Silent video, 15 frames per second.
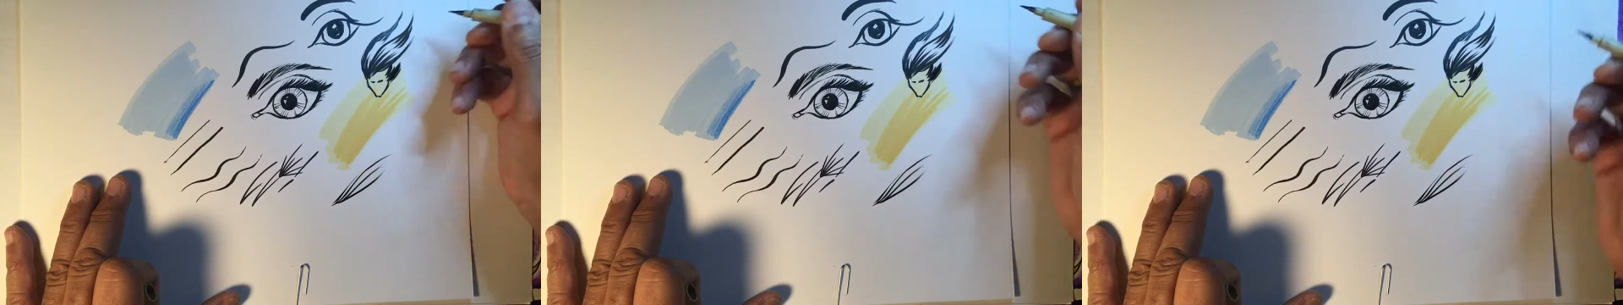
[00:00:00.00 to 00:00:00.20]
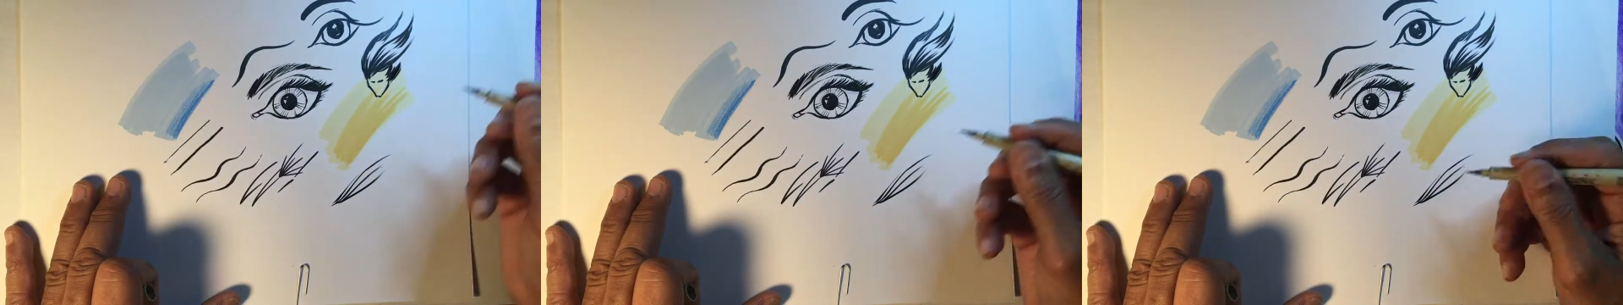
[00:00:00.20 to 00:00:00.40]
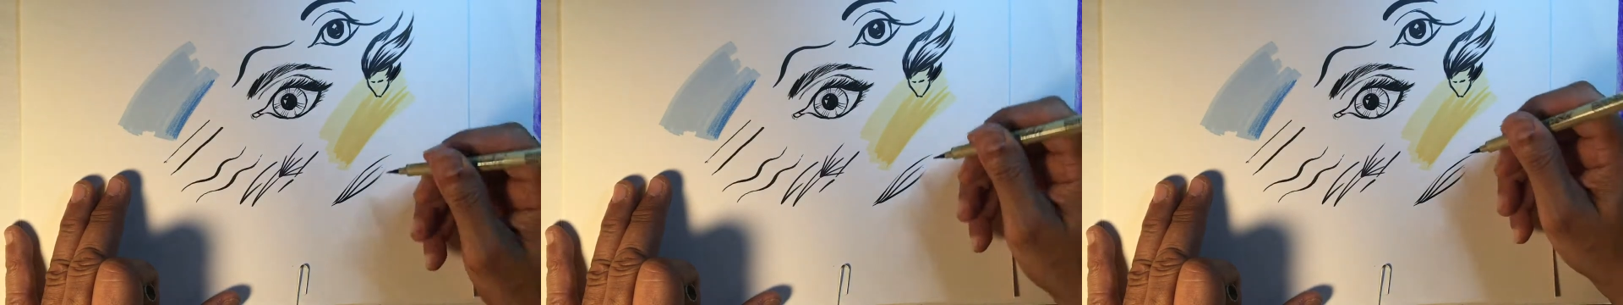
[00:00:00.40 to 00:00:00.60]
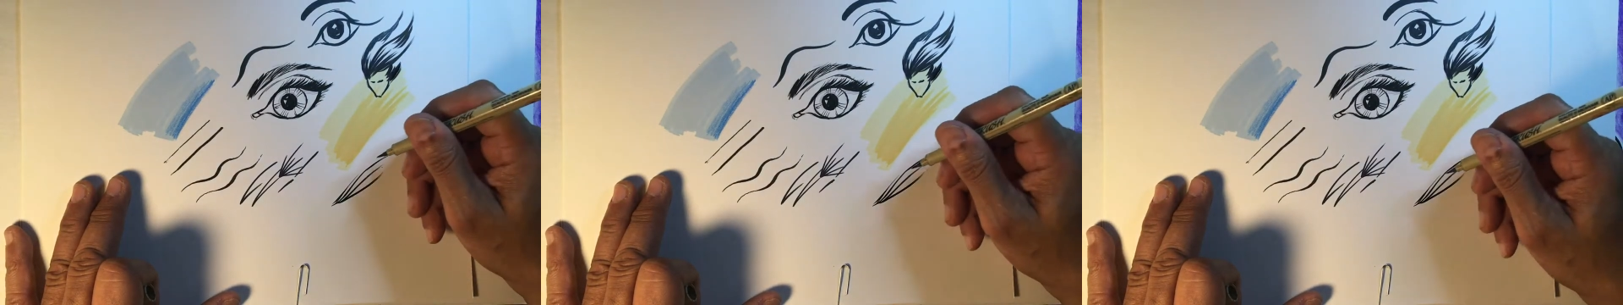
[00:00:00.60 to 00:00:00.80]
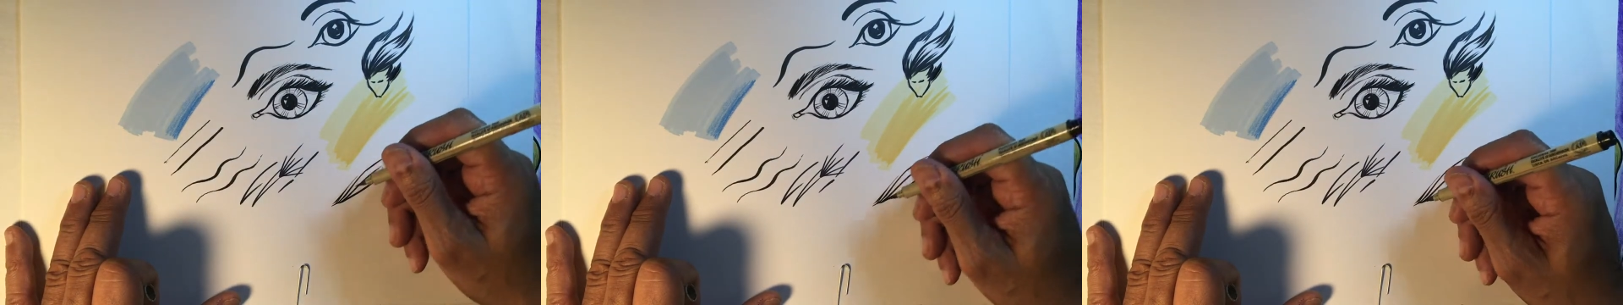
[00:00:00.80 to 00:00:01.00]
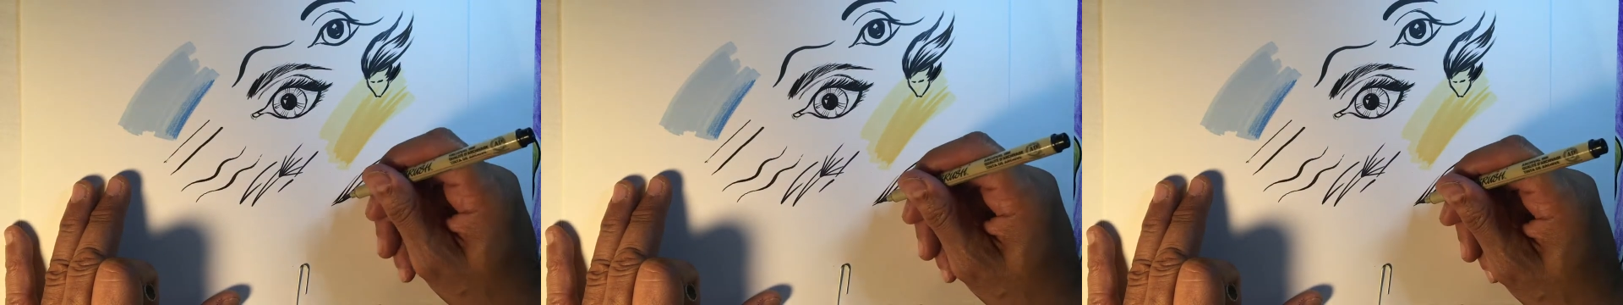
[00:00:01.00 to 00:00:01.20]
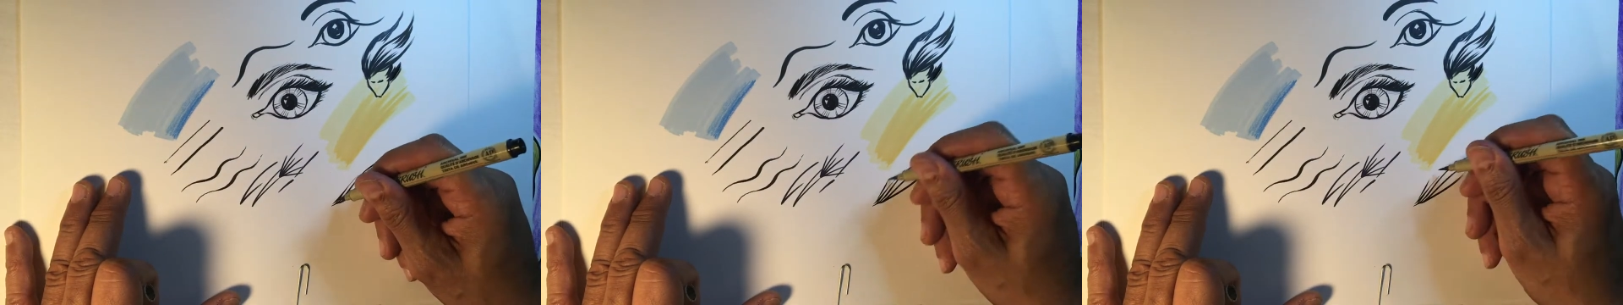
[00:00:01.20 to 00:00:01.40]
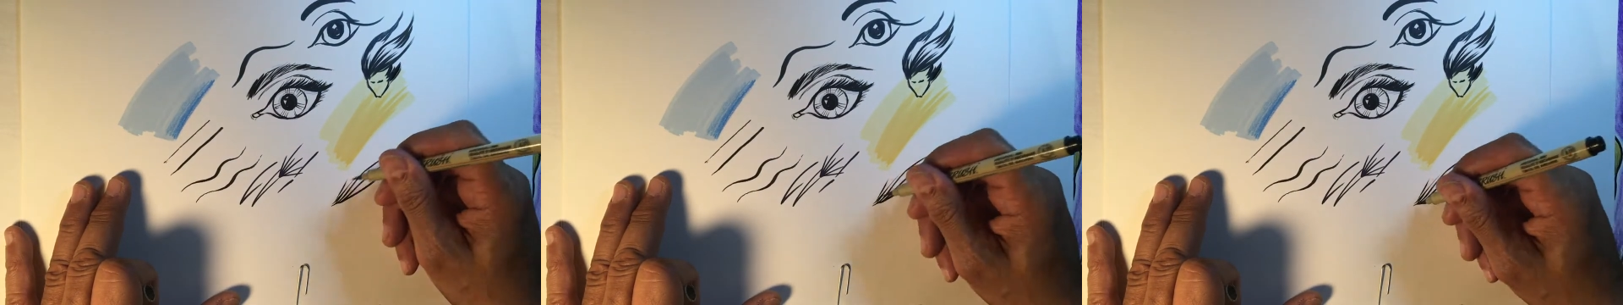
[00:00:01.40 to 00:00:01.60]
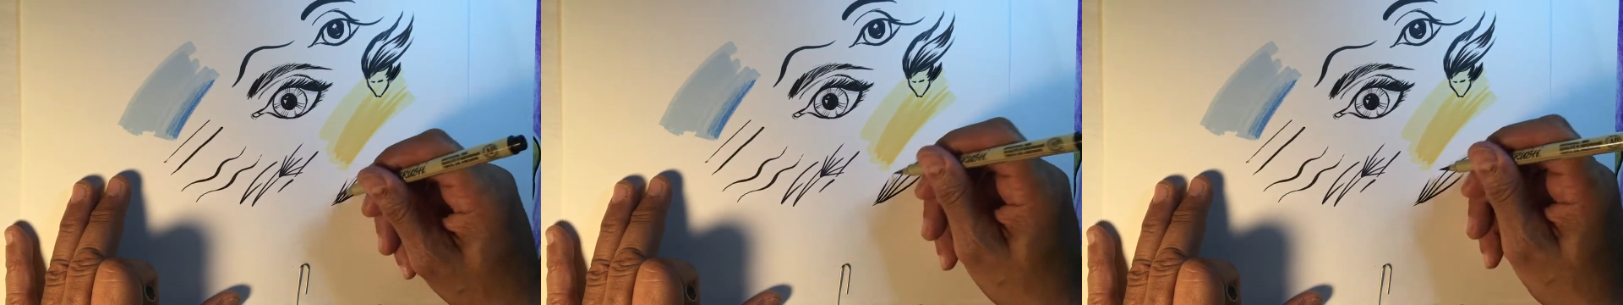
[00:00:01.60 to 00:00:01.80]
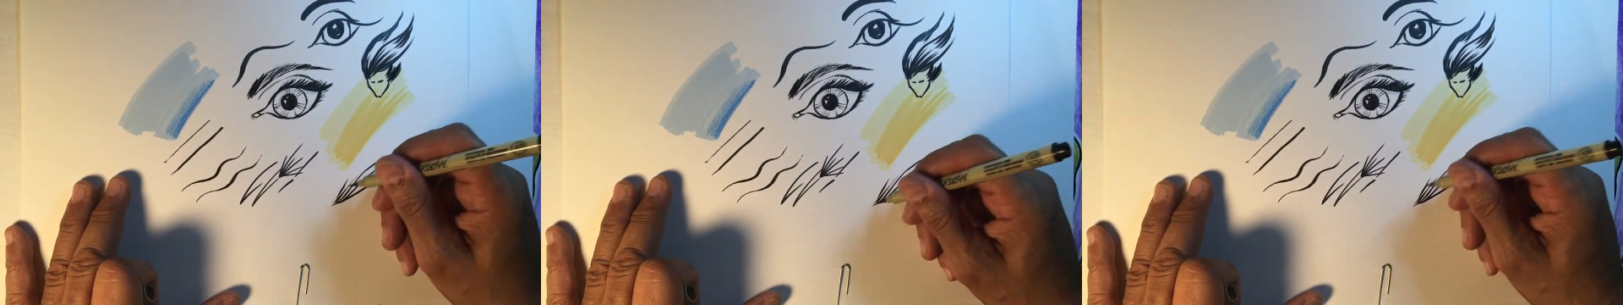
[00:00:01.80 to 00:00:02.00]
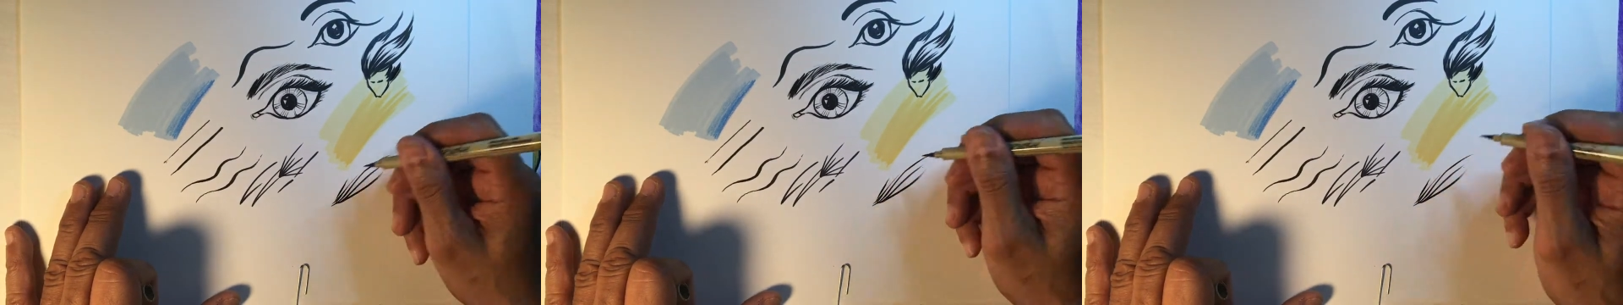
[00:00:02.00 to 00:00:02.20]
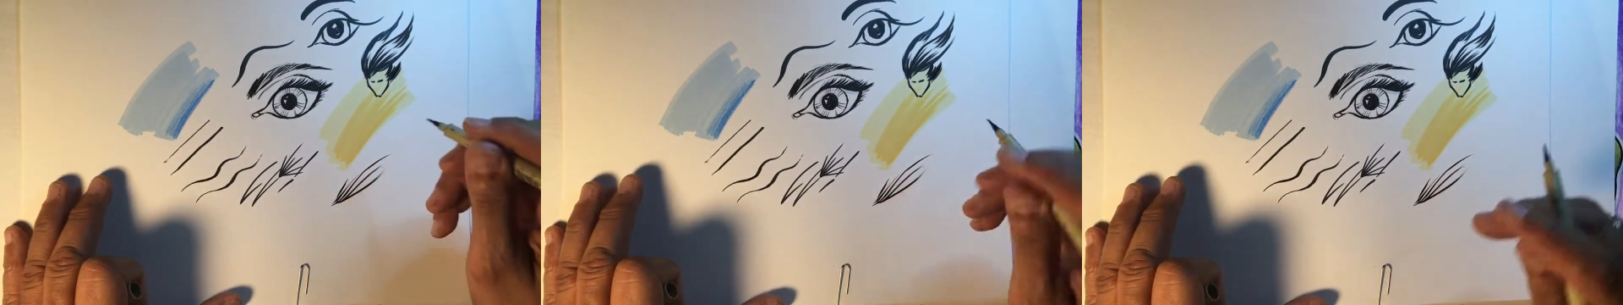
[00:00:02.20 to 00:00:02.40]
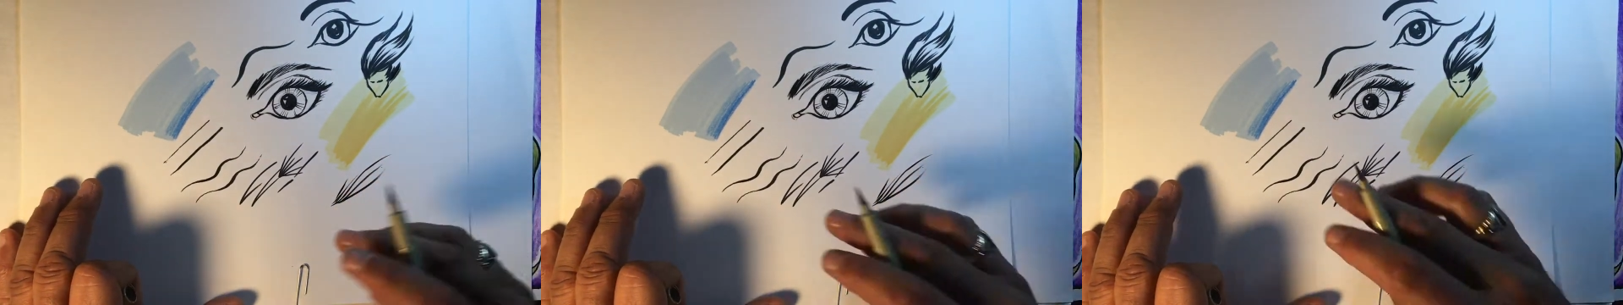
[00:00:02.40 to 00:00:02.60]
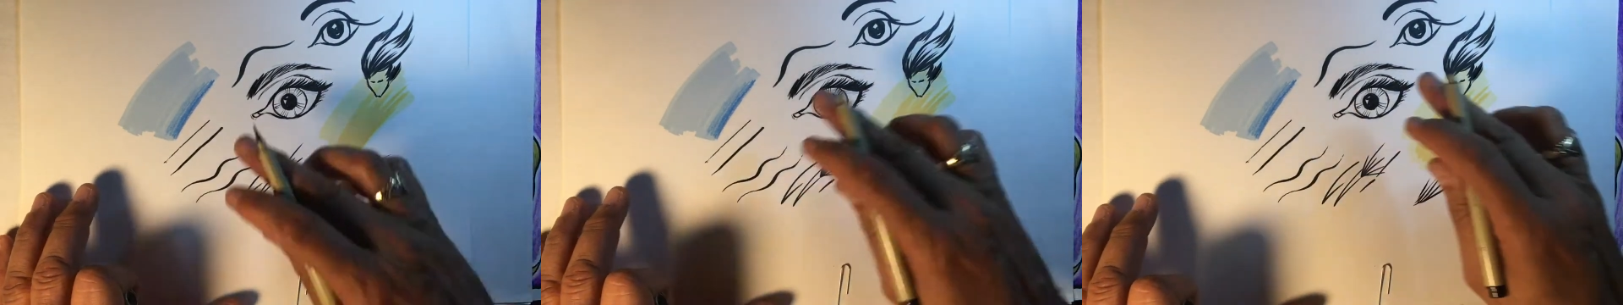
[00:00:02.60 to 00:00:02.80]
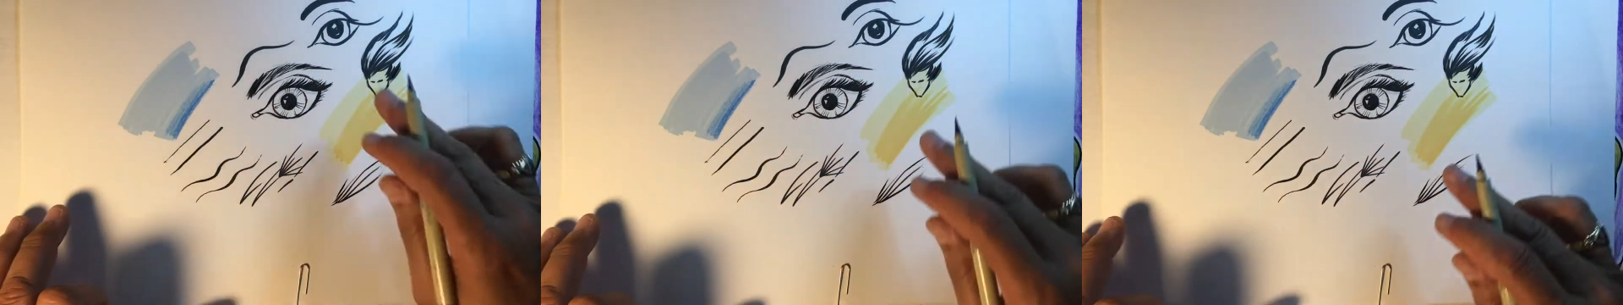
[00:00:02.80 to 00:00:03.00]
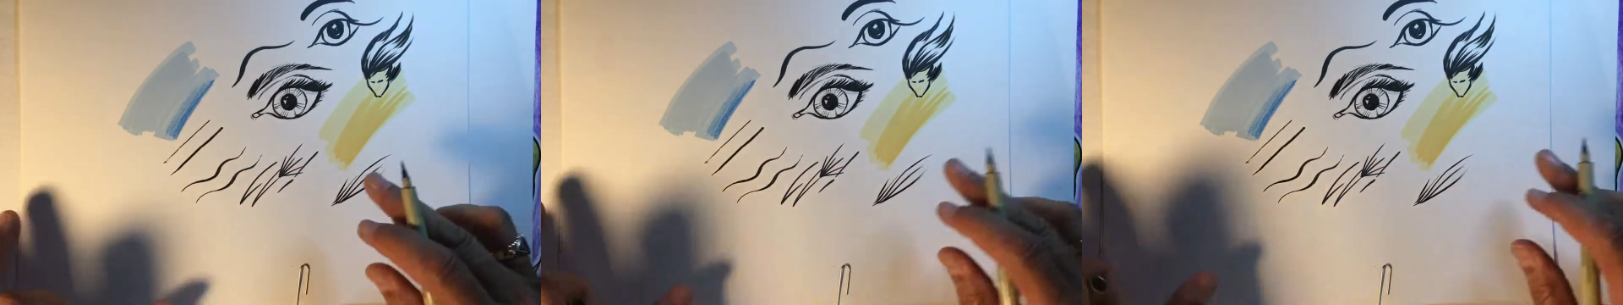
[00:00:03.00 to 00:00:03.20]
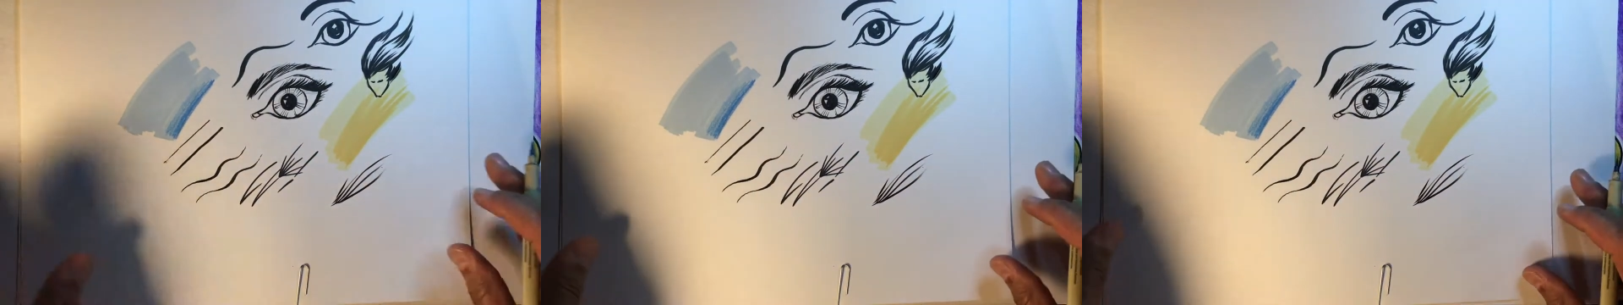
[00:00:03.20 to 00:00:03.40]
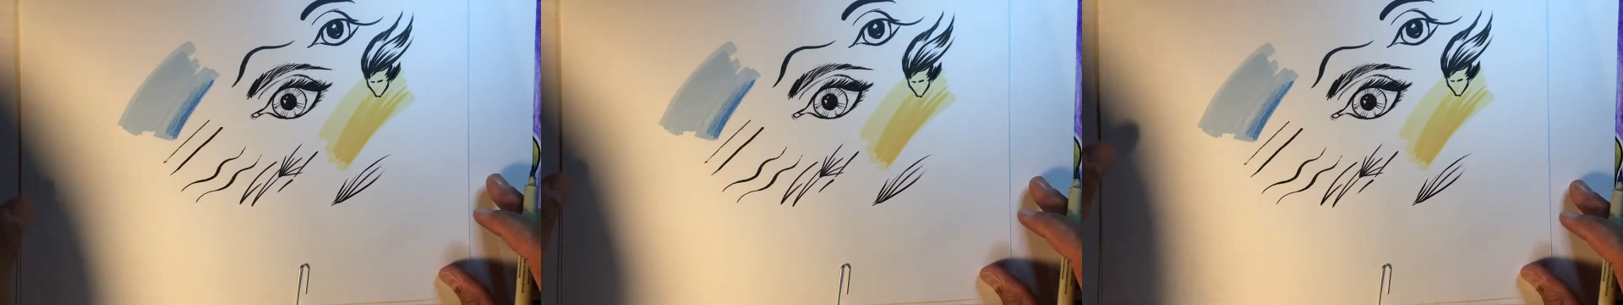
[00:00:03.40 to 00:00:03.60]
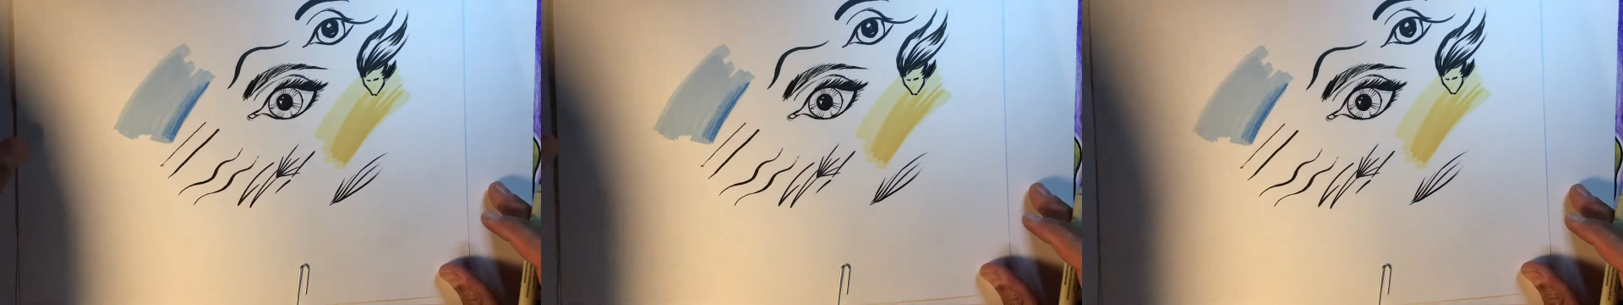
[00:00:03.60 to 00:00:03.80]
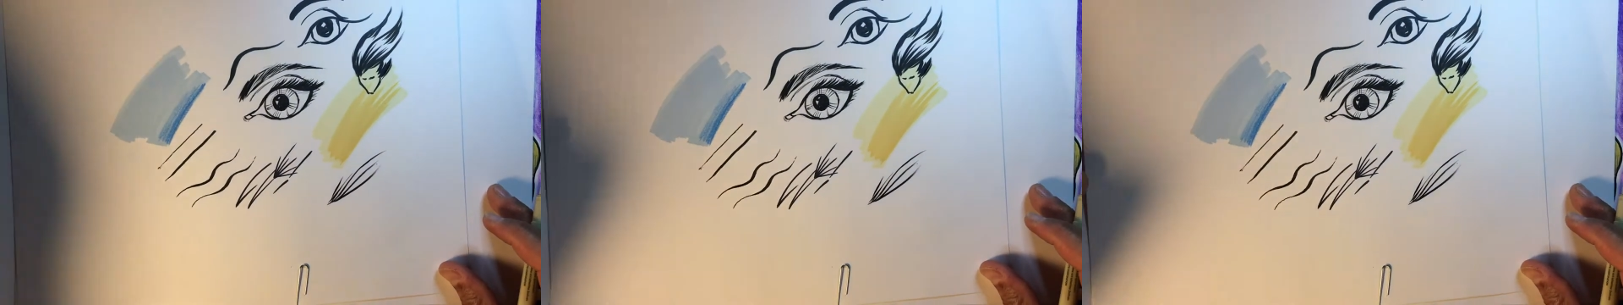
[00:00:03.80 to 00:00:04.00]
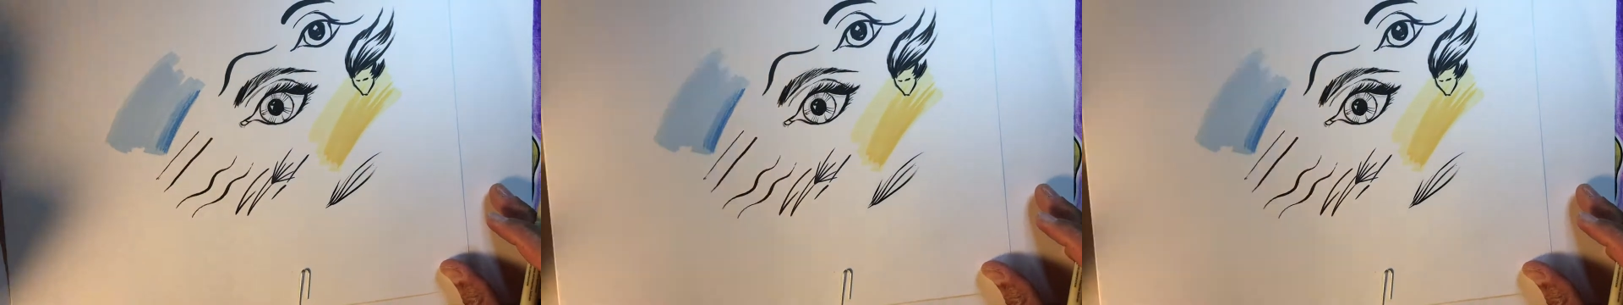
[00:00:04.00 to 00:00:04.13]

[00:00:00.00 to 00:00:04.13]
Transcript: (no speaker visible)